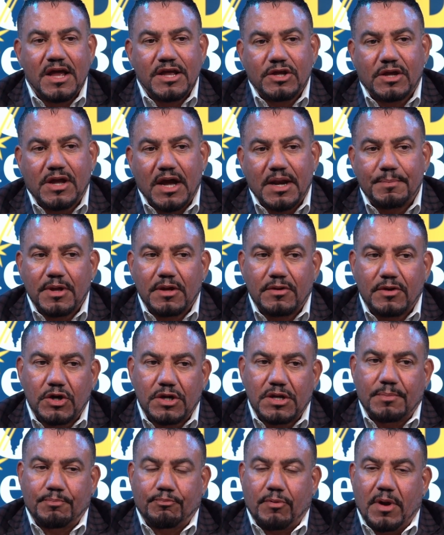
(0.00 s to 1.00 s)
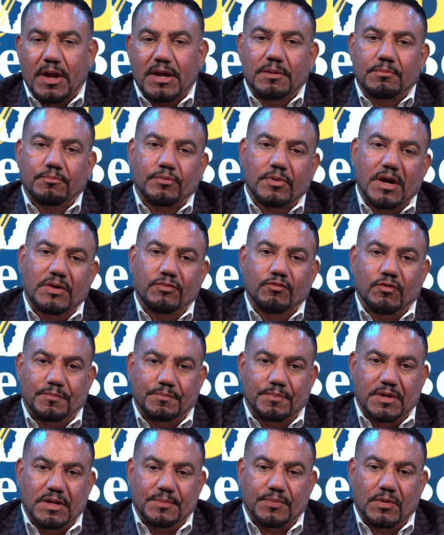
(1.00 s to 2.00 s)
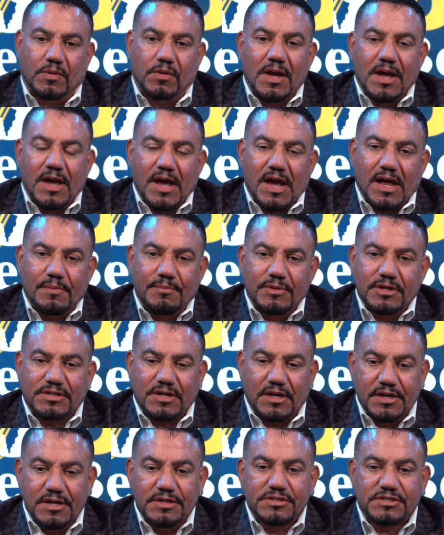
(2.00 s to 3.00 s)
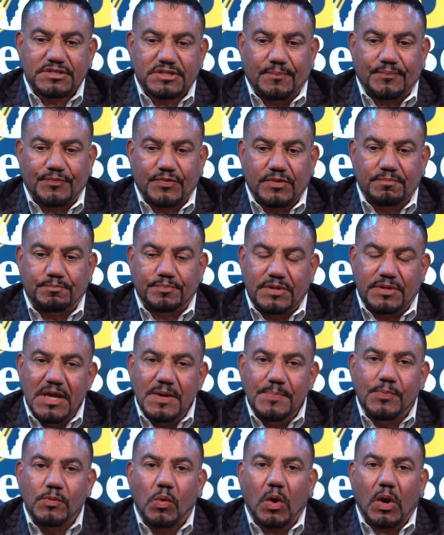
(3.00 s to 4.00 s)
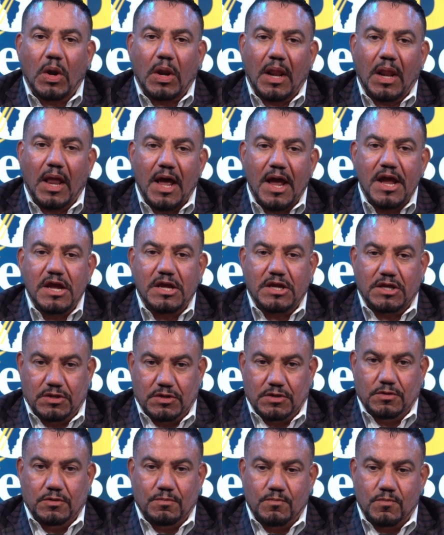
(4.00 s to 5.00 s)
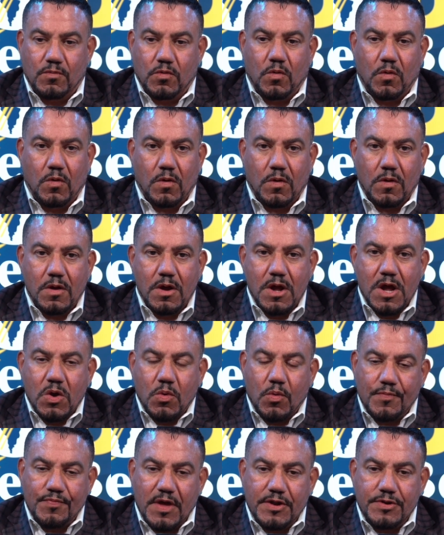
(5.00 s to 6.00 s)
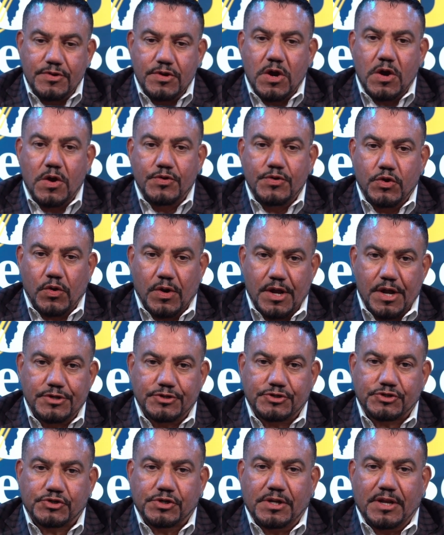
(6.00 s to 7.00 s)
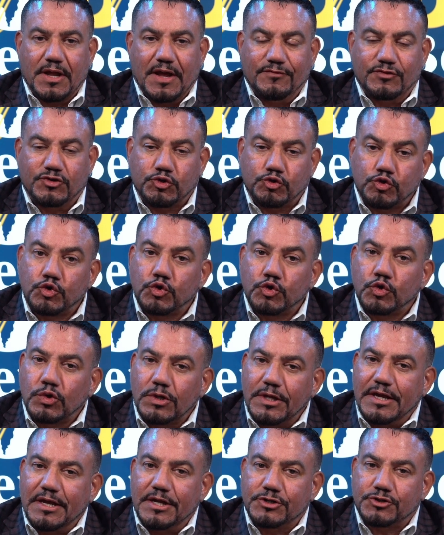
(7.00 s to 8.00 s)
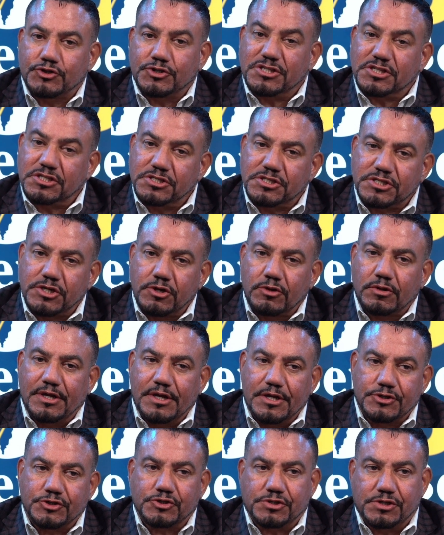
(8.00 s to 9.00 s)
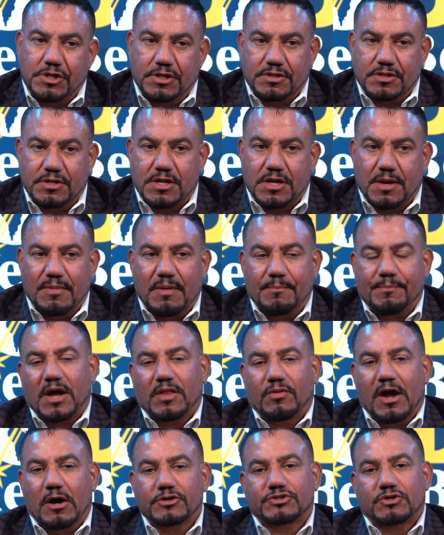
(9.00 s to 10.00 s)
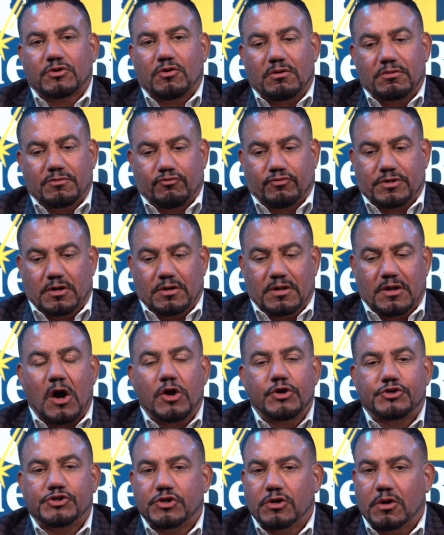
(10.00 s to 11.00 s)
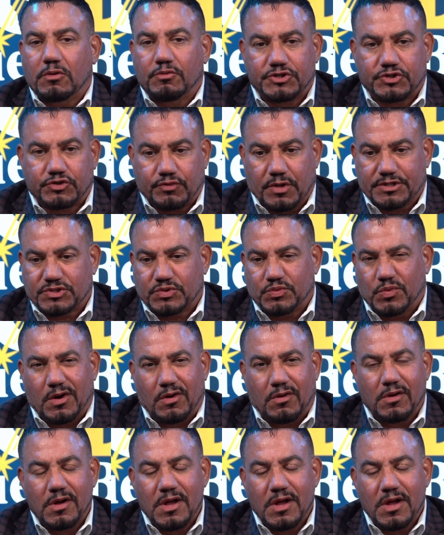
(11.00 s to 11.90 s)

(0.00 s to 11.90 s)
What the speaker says: You got to be good at breaking bread with people. And I'm going to tell you something. People will like you more when they know you're interested and truly interested, sincerely interested in them. And by the way, also, you should always dress well.